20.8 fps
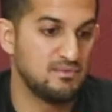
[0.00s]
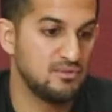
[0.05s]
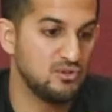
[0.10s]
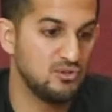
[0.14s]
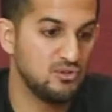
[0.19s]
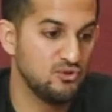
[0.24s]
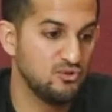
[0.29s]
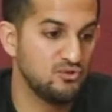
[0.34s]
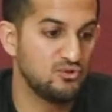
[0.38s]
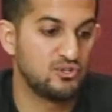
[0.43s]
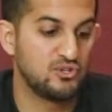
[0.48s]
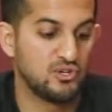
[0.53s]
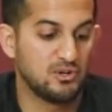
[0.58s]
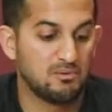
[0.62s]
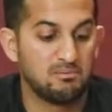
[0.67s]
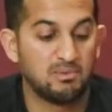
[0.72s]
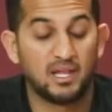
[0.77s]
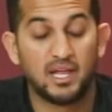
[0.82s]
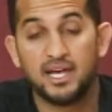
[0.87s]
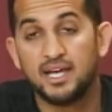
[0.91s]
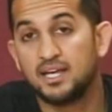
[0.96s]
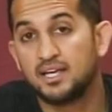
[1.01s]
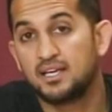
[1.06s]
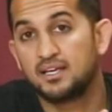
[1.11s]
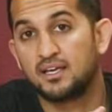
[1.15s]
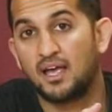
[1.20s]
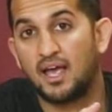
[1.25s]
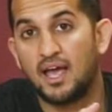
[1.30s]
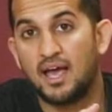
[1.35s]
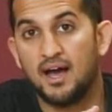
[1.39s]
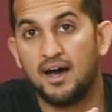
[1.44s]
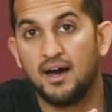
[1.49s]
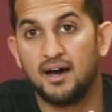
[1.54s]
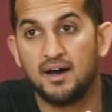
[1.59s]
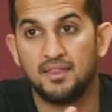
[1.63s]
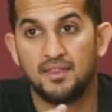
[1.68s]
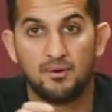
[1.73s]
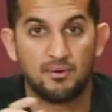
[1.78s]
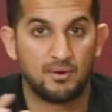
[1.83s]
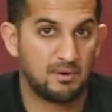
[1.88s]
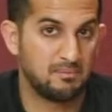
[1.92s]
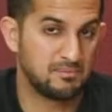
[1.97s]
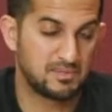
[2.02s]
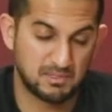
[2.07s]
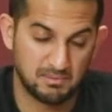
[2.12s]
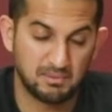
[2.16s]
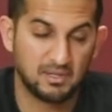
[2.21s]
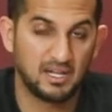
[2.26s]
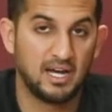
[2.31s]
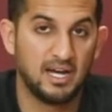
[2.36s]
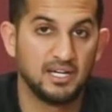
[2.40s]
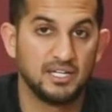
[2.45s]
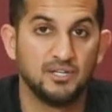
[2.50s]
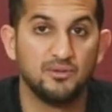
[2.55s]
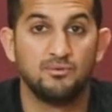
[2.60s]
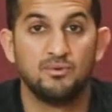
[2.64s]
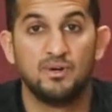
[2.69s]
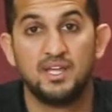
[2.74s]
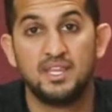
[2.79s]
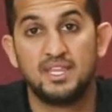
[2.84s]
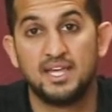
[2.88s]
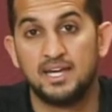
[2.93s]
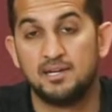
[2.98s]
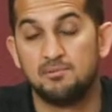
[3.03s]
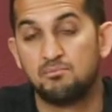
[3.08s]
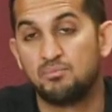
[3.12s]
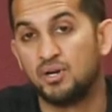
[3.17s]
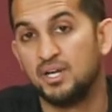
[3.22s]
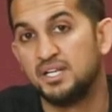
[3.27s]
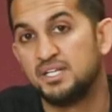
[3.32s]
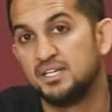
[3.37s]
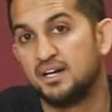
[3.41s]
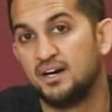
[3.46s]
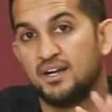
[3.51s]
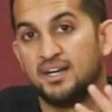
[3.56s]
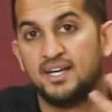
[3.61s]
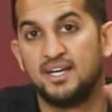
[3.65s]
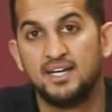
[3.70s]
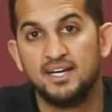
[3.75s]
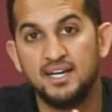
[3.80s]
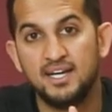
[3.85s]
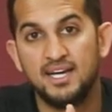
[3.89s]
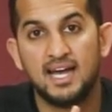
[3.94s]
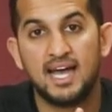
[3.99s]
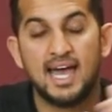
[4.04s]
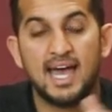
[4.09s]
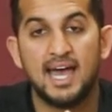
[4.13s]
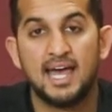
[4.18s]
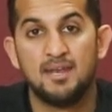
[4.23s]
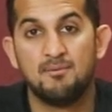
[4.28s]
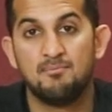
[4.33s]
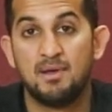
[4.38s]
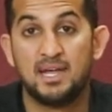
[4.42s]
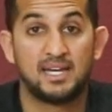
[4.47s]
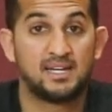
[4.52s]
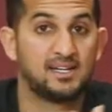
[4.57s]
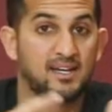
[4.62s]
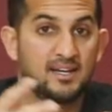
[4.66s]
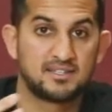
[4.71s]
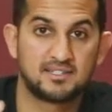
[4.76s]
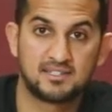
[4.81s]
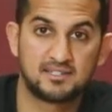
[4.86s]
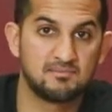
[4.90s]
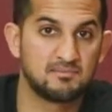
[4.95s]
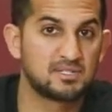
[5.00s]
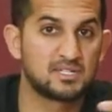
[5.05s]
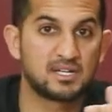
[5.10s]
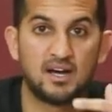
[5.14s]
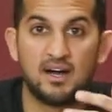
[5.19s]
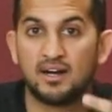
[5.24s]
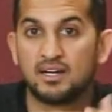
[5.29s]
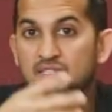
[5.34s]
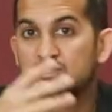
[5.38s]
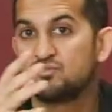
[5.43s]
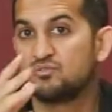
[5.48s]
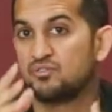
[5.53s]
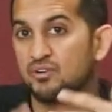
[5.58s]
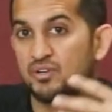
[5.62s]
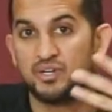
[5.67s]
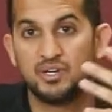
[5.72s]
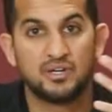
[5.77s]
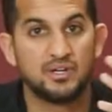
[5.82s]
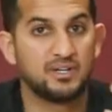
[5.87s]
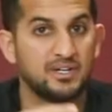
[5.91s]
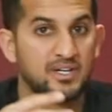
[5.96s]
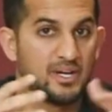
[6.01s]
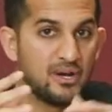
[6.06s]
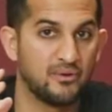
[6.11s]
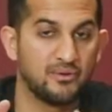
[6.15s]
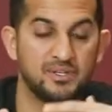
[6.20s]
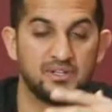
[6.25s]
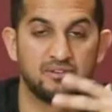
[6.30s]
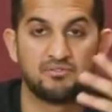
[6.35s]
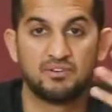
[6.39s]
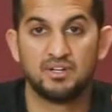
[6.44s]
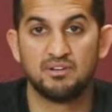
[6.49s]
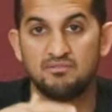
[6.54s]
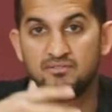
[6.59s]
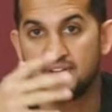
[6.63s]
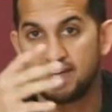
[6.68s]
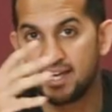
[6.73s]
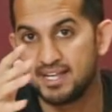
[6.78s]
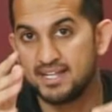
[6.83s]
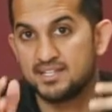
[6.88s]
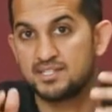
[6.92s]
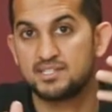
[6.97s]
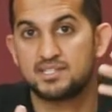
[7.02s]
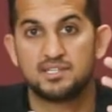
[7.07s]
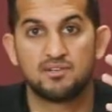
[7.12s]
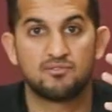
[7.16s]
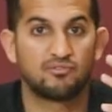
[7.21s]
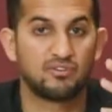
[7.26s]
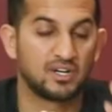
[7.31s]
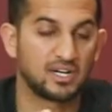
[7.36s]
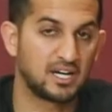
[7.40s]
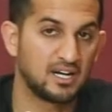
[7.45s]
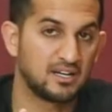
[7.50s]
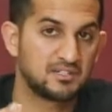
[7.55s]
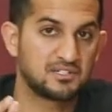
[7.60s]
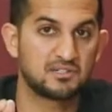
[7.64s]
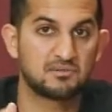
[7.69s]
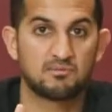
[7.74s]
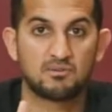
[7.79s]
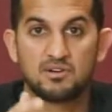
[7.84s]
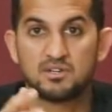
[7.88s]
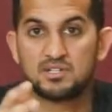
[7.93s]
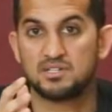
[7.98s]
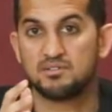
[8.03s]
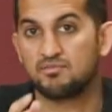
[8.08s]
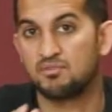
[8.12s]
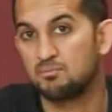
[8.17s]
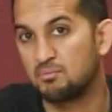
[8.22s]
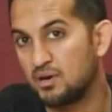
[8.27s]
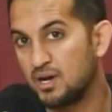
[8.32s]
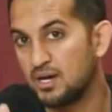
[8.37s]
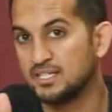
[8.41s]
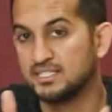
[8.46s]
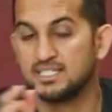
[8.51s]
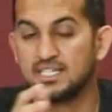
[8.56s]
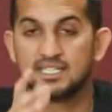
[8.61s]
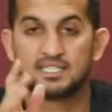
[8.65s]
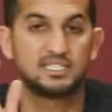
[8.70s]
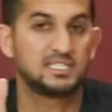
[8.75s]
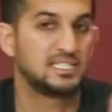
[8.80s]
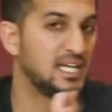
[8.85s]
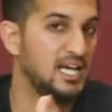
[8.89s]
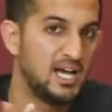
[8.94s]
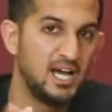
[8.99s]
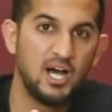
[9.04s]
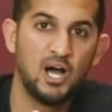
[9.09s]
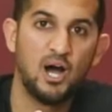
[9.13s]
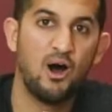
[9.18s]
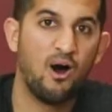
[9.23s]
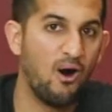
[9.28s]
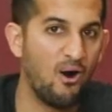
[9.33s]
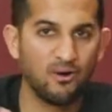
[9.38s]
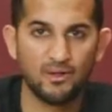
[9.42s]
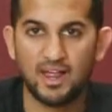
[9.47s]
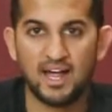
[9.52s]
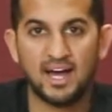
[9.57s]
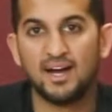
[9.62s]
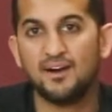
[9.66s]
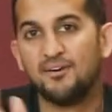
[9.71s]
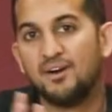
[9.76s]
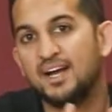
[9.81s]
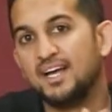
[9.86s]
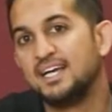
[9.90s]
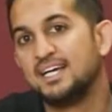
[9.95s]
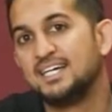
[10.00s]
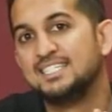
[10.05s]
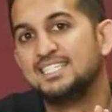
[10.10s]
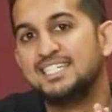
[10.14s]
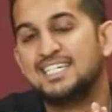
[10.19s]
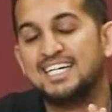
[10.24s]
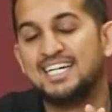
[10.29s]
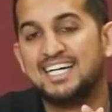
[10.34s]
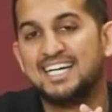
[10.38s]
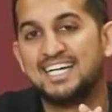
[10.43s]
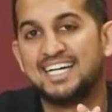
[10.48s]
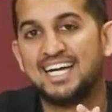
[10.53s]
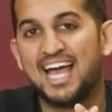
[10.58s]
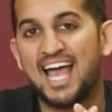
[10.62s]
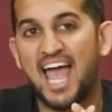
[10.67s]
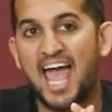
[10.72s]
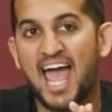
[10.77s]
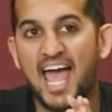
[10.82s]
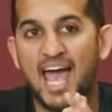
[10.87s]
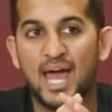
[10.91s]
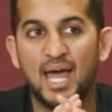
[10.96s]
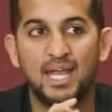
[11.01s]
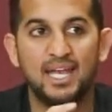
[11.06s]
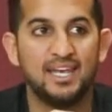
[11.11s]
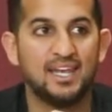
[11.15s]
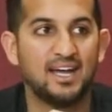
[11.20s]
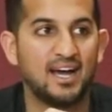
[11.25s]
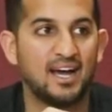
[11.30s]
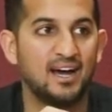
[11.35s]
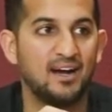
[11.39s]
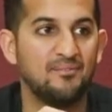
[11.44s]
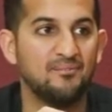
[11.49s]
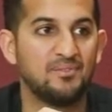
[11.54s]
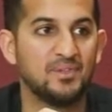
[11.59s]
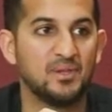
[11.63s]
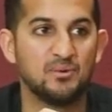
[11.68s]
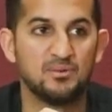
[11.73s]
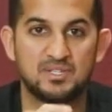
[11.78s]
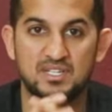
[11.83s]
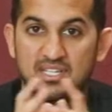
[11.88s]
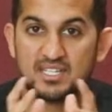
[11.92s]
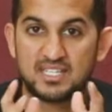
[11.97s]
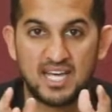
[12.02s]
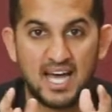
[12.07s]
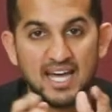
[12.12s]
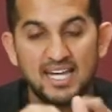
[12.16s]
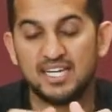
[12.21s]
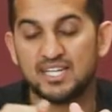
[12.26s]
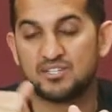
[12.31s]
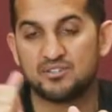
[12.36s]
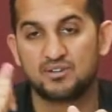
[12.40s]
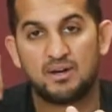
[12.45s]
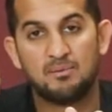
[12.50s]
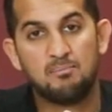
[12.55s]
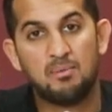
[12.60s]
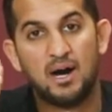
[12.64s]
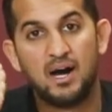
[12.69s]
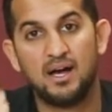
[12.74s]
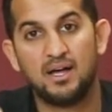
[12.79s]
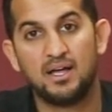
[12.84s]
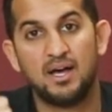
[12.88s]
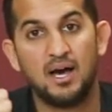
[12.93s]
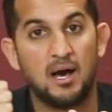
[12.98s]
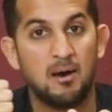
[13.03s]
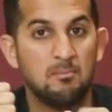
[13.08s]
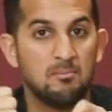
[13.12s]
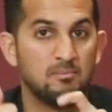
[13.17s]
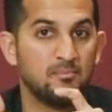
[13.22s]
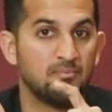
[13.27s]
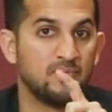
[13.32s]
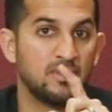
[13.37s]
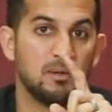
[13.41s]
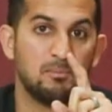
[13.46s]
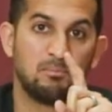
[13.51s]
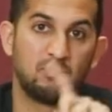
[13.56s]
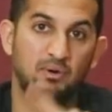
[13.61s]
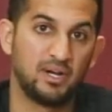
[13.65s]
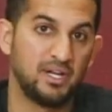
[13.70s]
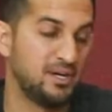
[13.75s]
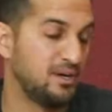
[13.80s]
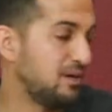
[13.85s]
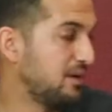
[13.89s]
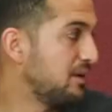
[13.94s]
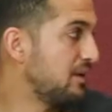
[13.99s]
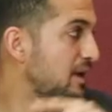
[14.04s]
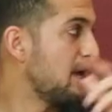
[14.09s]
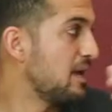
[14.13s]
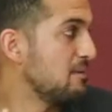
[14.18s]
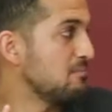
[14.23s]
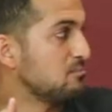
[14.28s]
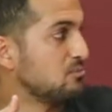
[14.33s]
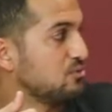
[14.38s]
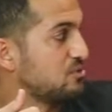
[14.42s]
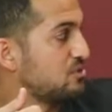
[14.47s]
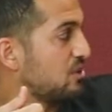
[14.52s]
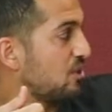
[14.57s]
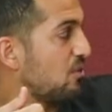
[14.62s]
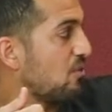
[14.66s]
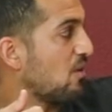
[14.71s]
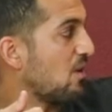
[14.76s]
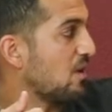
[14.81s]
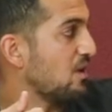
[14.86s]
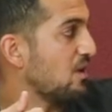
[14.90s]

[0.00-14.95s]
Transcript: use your blank that what I'm supplying you with and print on it and make custom socks for your, you know, different events, different customers, different projects, all that, right? And it was exciting, so I bought the printer, a Muto